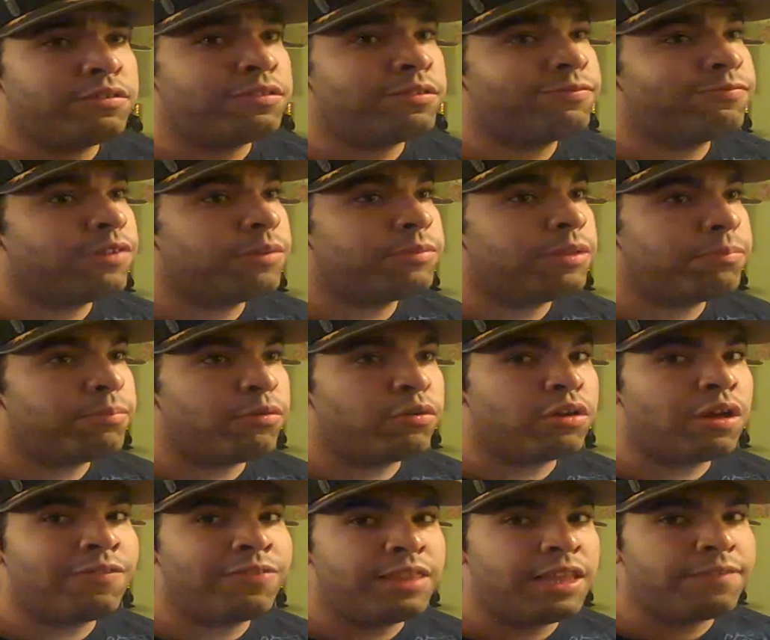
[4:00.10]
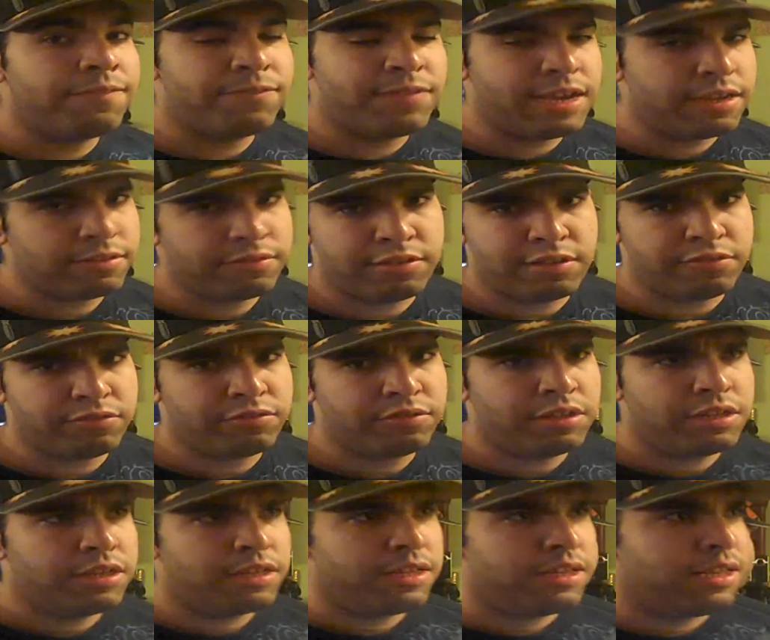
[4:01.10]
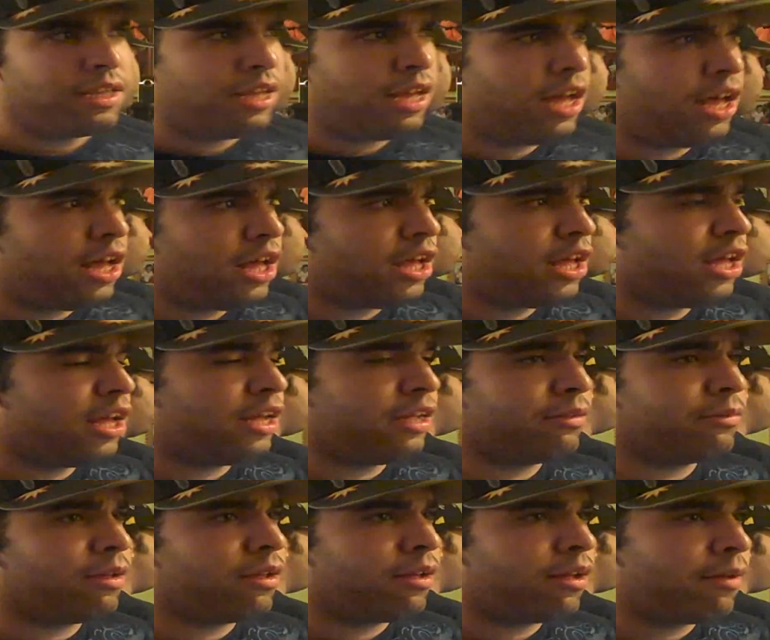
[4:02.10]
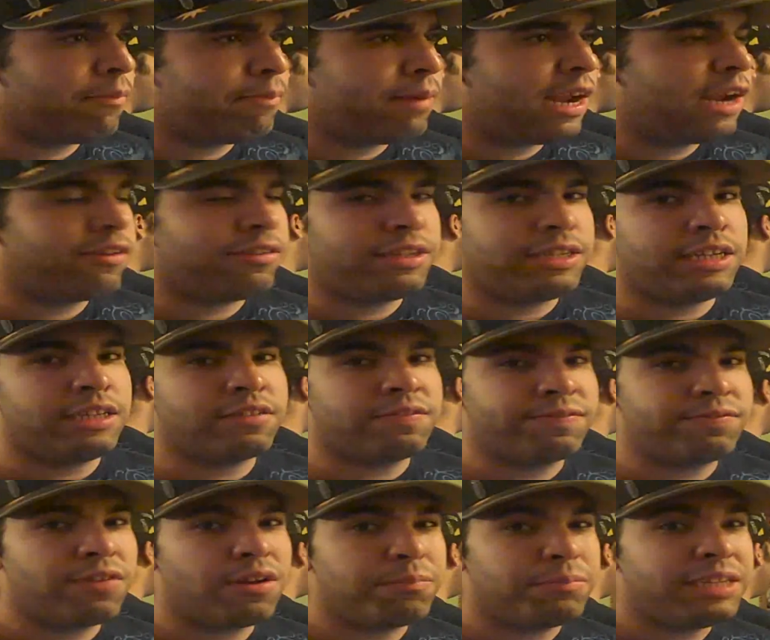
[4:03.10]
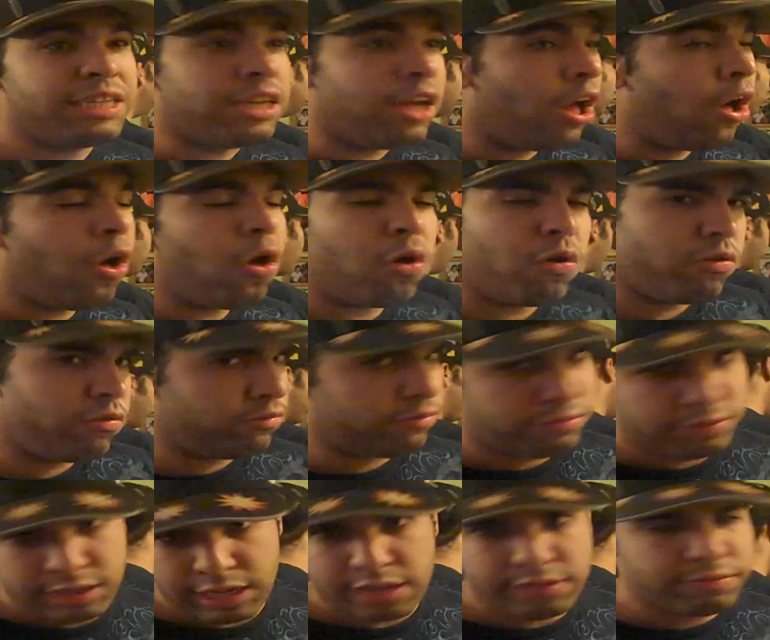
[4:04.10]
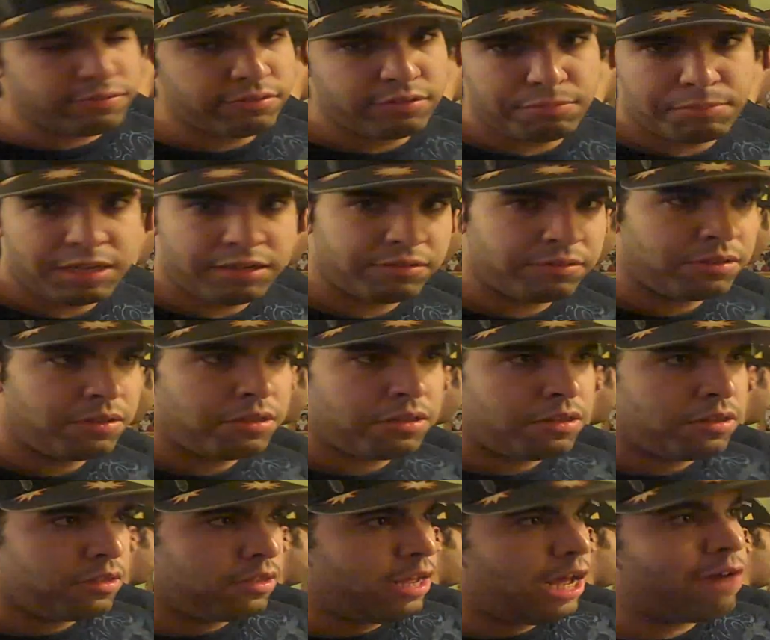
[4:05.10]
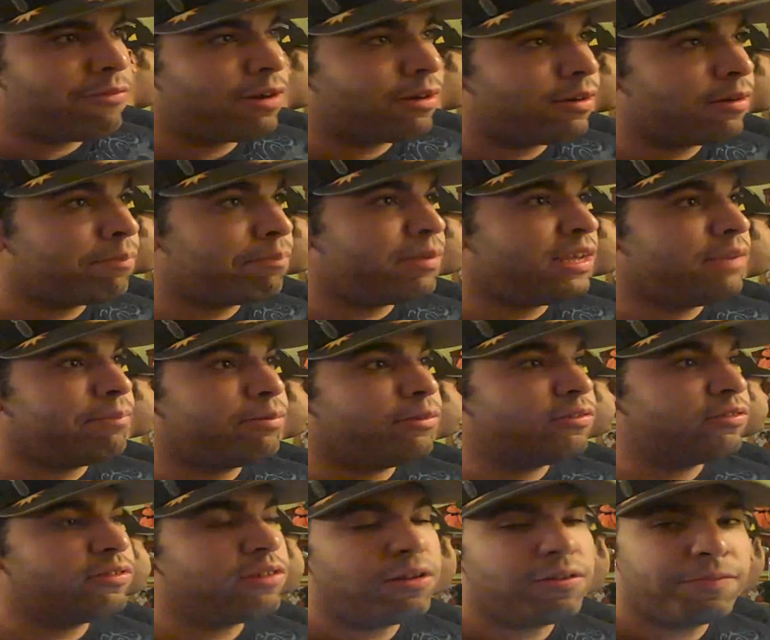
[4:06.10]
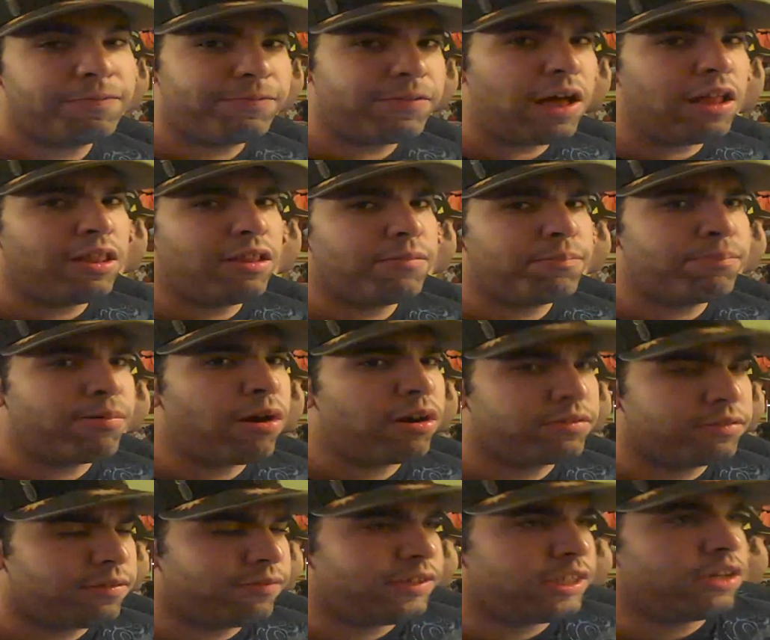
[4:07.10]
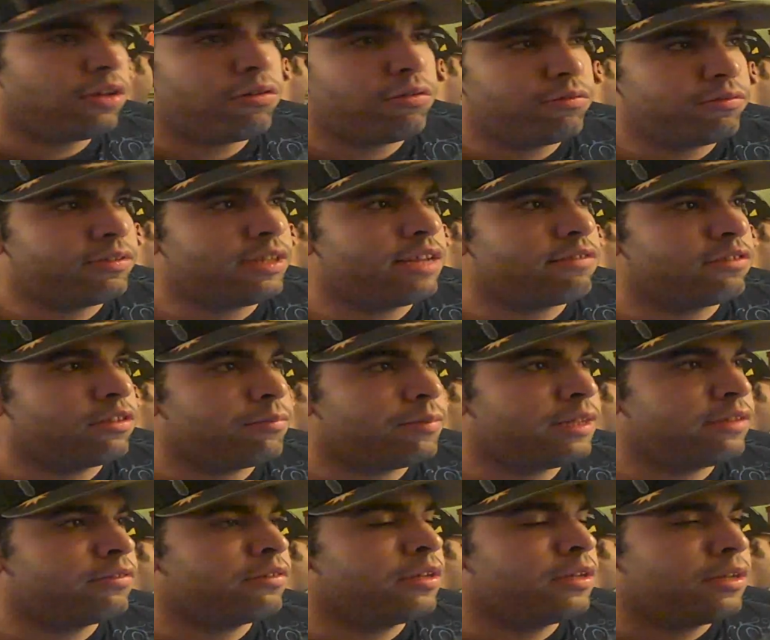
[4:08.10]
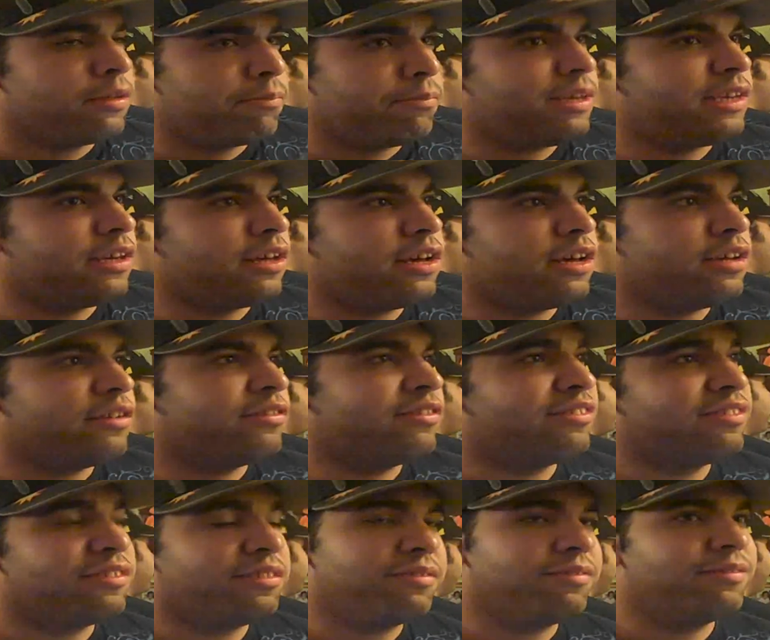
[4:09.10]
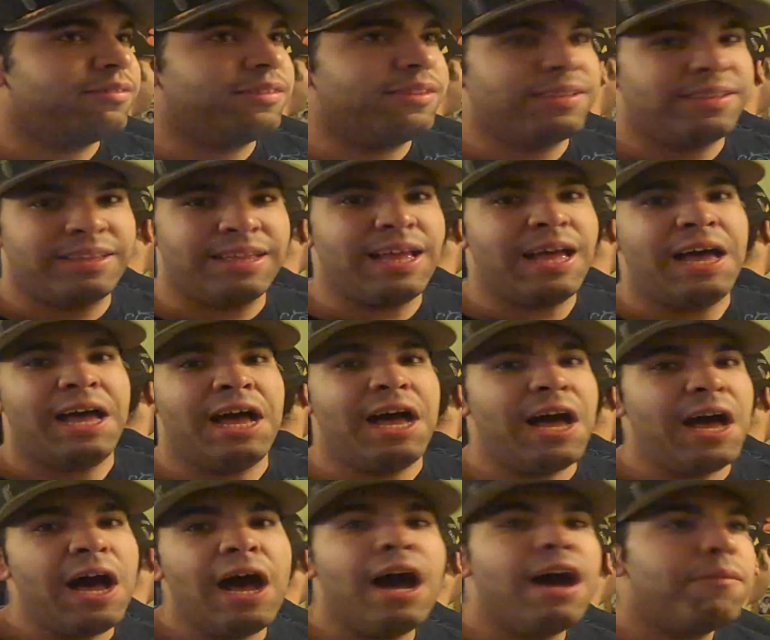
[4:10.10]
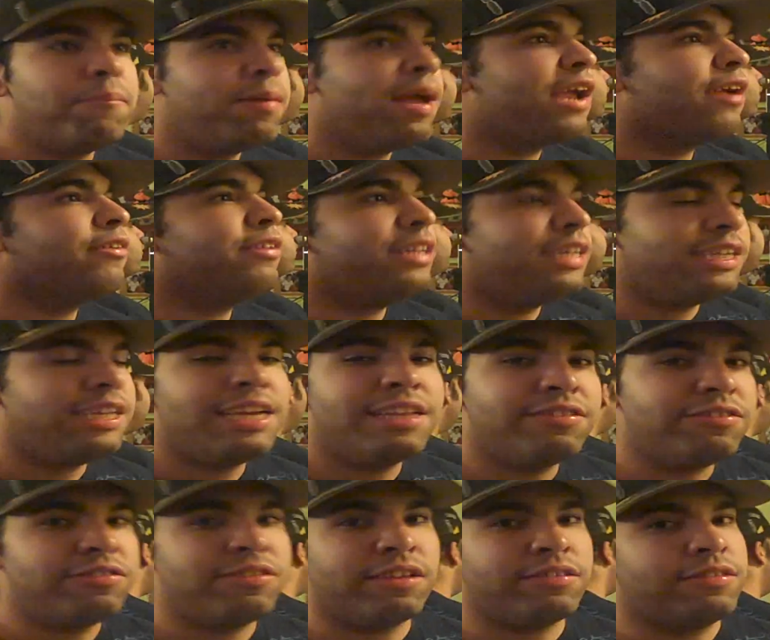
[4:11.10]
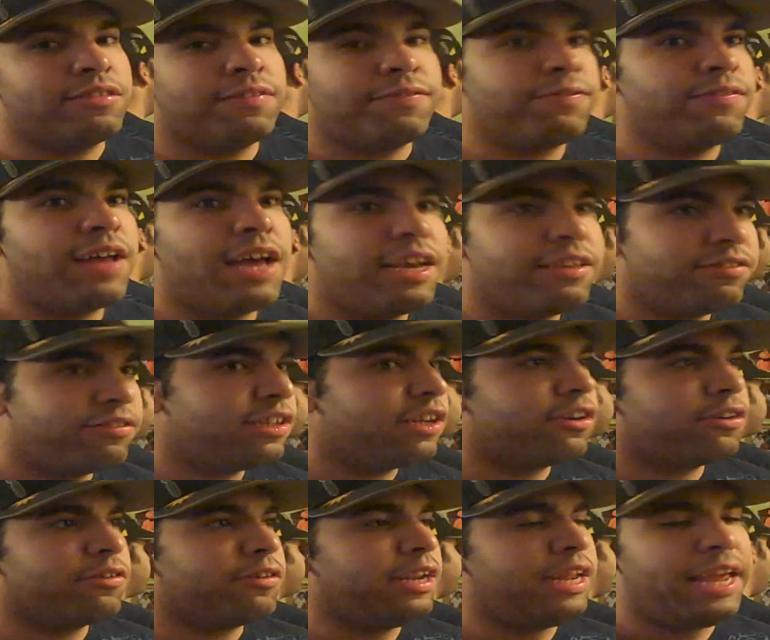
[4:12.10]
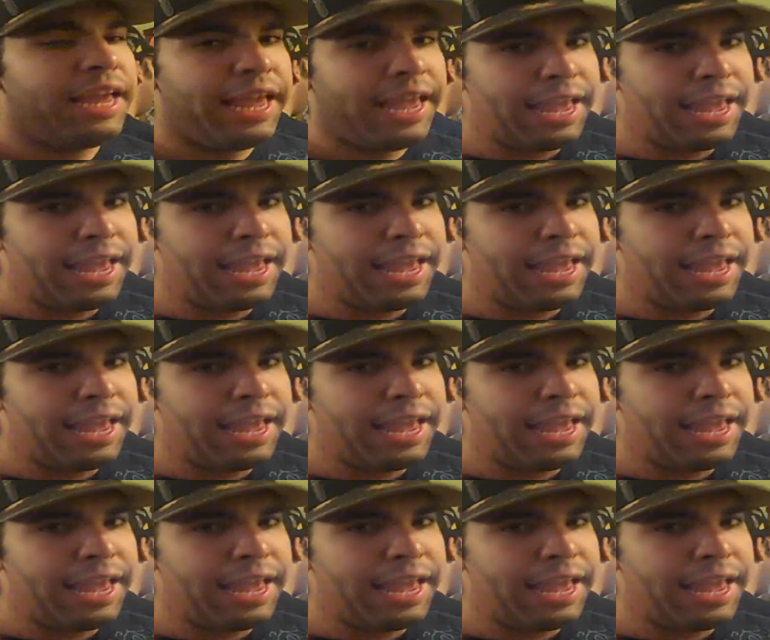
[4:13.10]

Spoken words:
this is from the book of Leviticus. Apparently it's from the Old Testament. However, people still follow parts of the Old Testament because apparently it justifies their